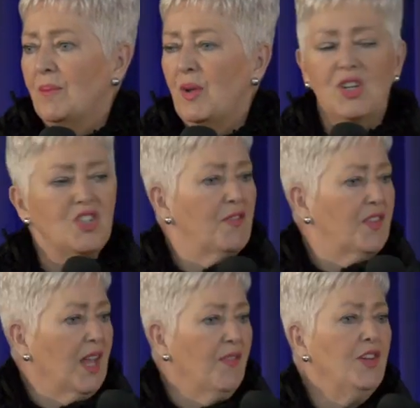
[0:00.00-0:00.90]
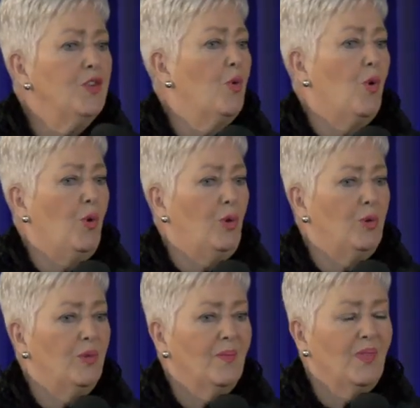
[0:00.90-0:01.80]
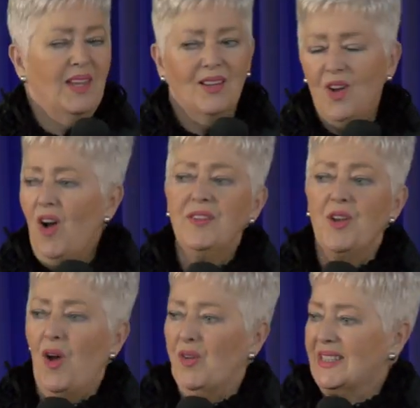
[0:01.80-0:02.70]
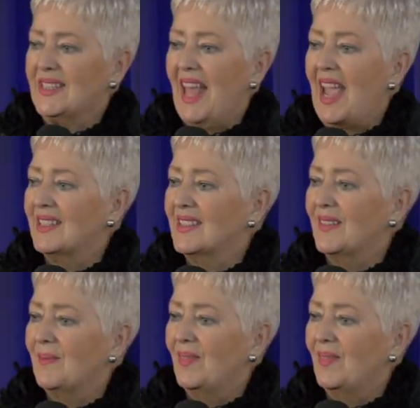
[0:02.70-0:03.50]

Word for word: because you've given your all, God knows that.